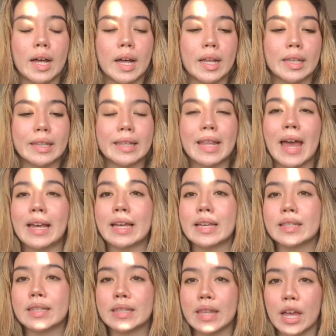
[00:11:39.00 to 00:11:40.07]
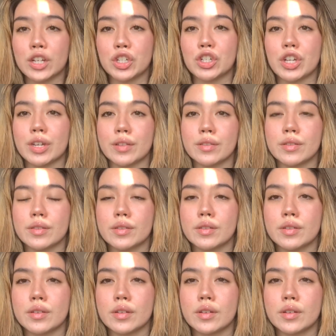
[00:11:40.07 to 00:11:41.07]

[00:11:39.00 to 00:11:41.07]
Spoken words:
leg extensions,